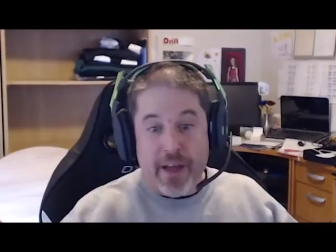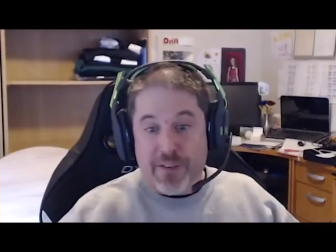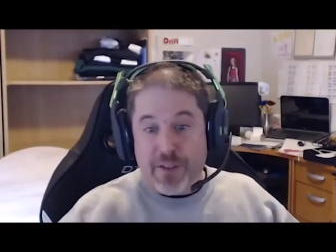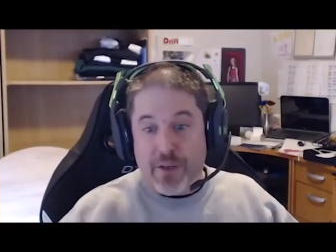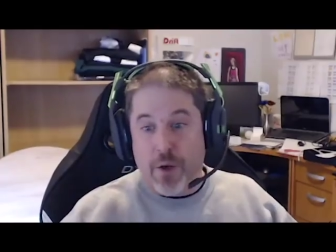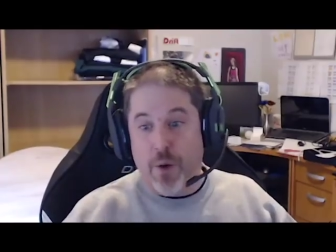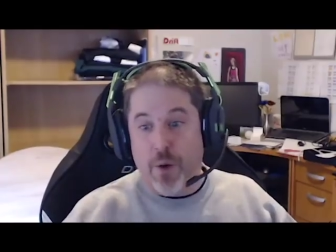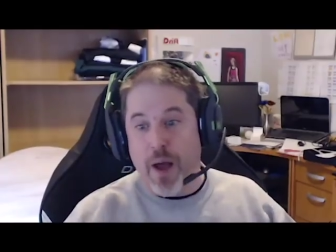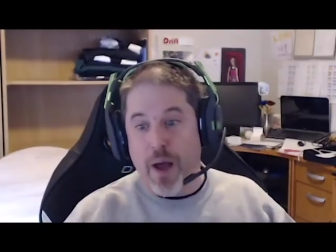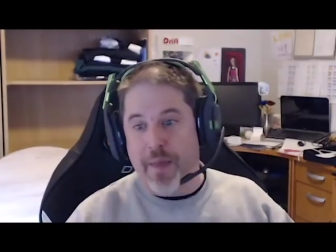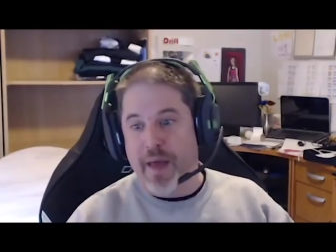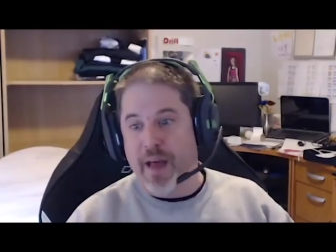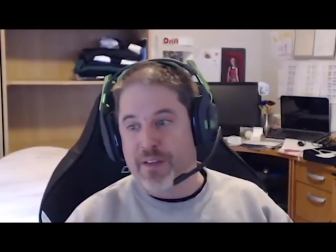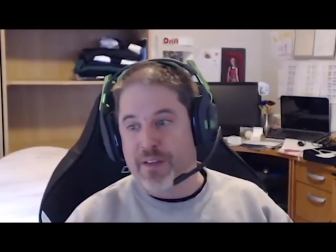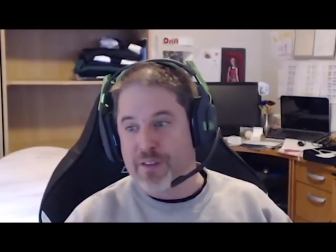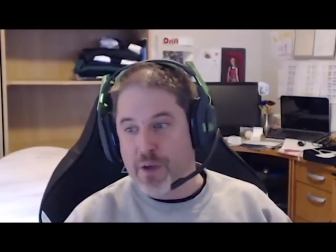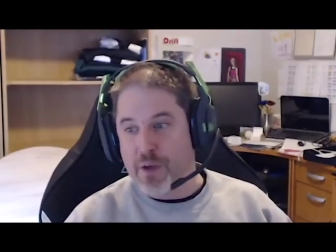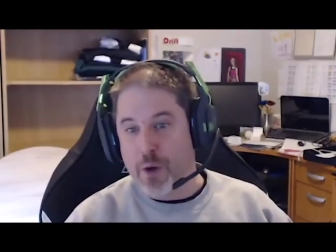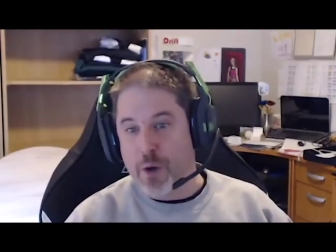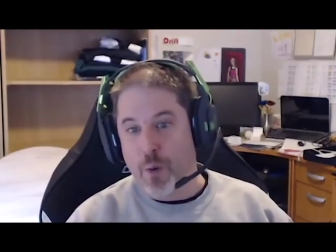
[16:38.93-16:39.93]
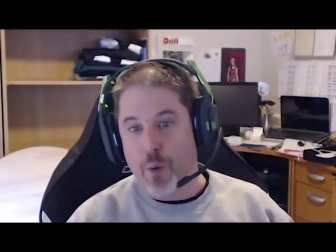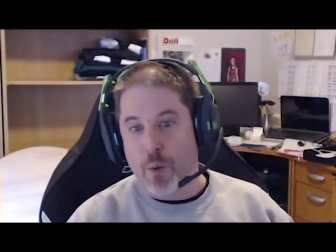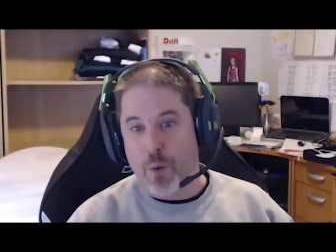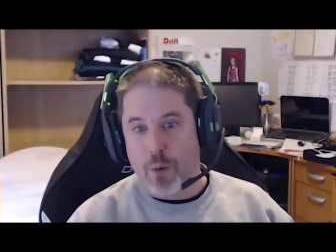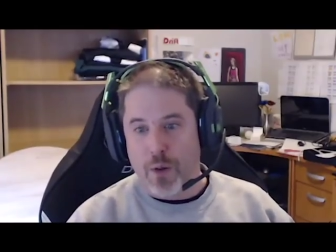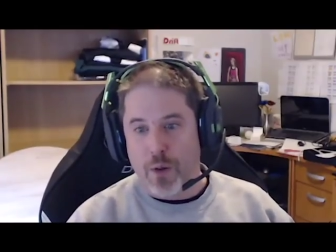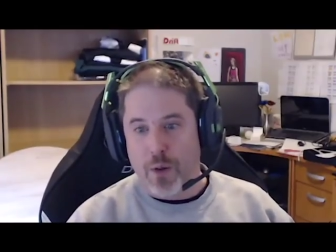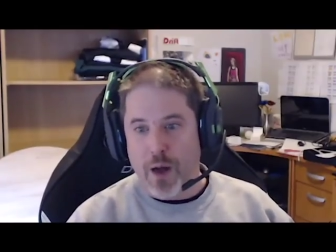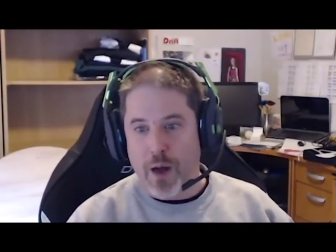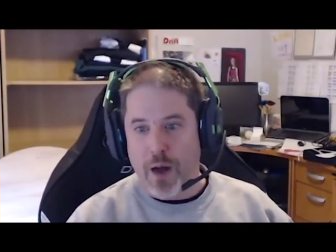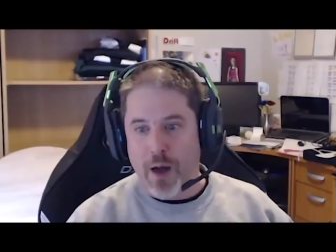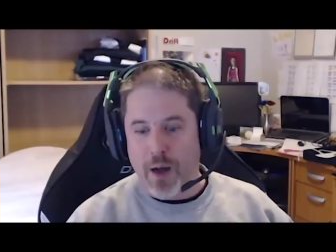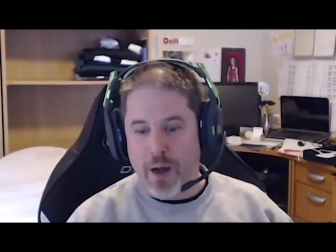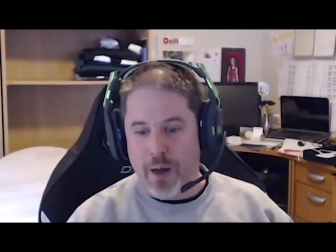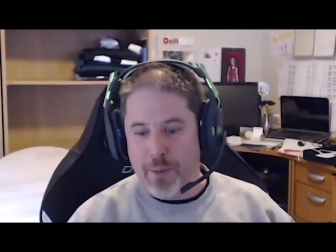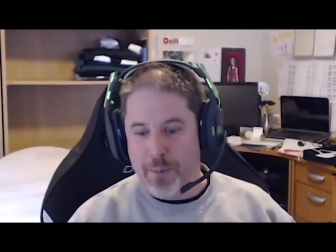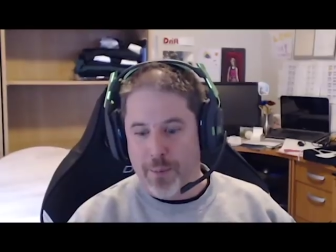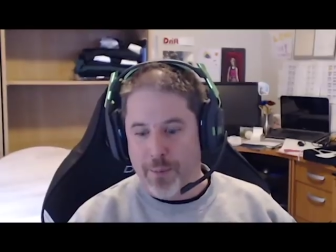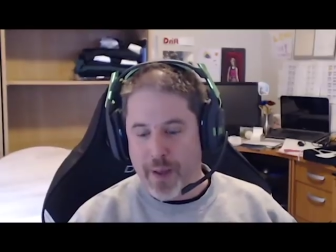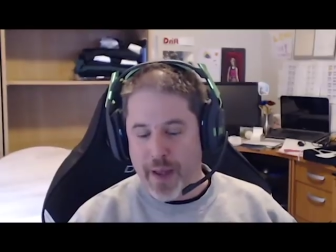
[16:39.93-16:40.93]
that's cool. And that's cool.
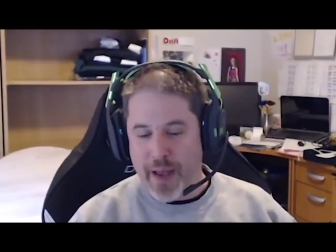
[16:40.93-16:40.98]
Um,